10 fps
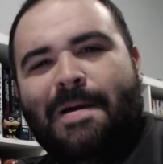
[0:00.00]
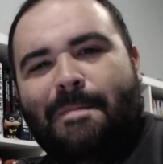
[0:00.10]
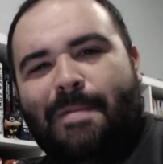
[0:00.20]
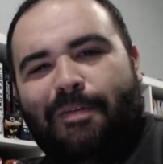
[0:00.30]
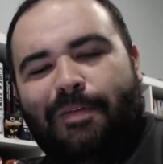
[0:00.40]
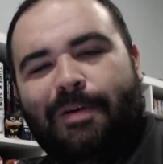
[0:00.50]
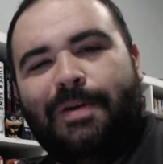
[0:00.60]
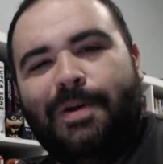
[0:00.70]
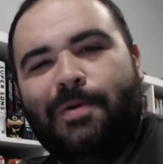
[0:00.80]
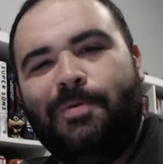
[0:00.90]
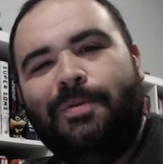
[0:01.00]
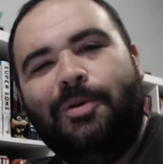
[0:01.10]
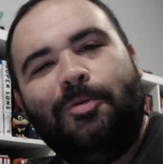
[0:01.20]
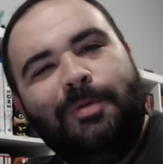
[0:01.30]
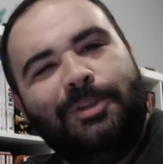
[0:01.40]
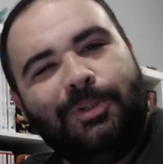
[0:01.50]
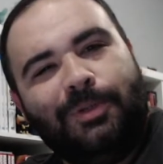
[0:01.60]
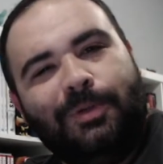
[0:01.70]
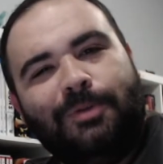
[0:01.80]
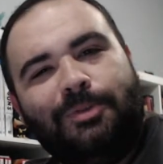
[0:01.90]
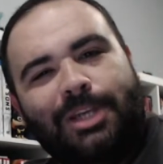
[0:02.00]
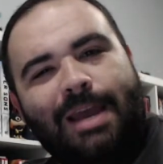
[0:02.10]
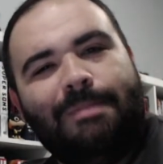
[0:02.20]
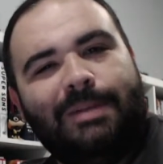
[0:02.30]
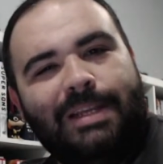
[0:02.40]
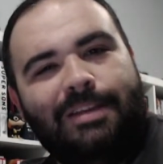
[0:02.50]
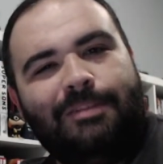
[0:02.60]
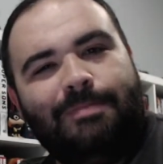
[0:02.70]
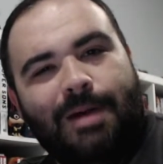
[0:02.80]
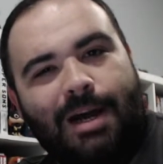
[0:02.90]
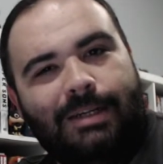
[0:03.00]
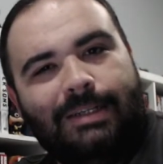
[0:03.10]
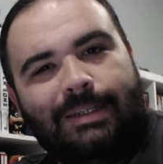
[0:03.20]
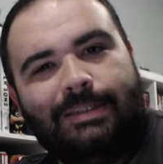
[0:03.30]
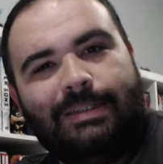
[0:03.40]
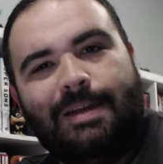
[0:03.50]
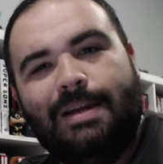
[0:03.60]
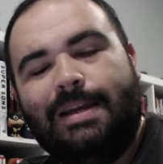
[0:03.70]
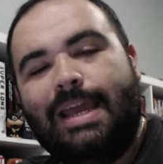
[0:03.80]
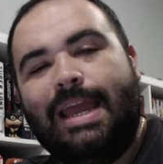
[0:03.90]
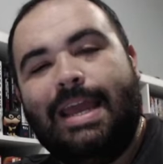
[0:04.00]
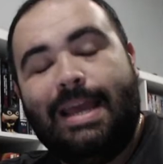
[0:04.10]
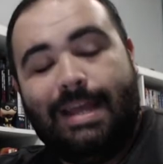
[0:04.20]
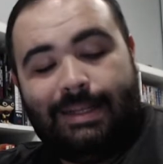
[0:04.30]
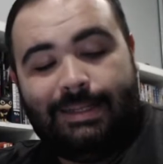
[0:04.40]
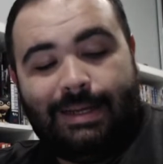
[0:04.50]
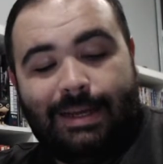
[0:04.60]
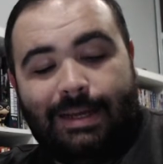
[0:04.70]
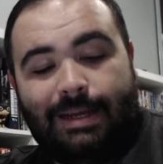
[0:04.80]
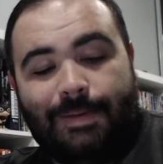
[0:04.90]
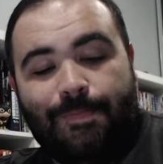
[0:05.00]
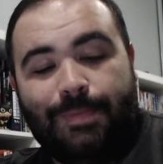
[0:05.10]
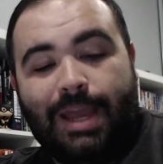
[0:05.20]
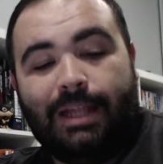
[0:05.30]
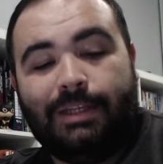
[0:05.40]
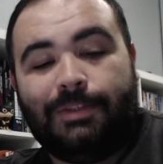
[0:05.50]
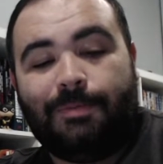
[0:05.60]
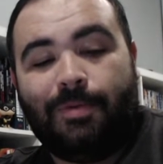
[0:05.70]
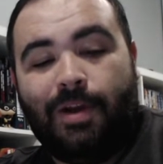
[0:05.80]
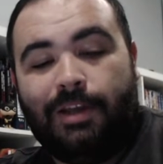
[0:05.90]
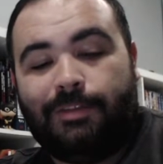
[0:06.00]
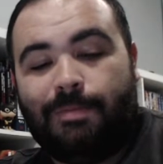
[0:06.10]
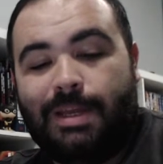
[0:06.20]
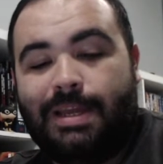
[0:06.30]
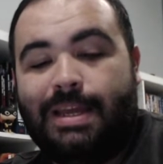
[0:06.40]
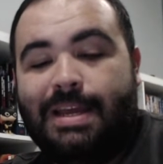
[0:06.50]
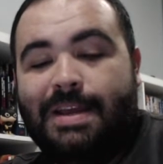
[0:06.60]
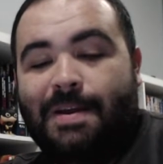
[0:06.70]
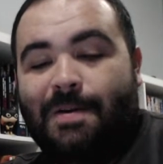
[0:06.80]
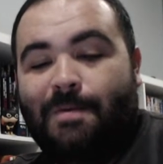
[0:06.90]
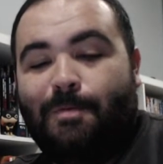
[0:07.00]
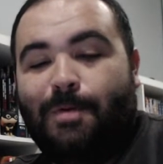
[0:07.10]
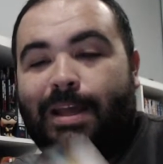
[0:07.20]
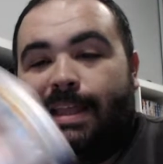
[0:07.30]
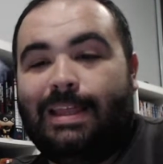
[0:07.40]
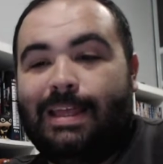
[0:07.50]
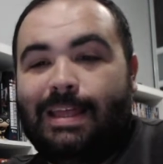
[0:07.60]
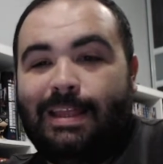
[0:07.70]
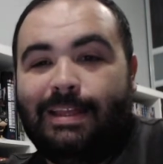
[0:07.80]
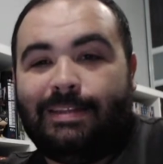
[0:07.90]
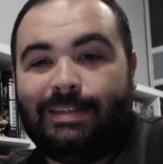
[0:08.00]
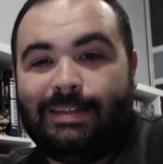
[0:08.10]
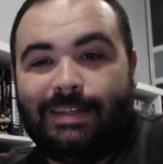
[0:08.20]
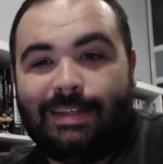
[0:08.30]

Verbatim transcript: my very own original Japanese manga, and Alex surprised me with this.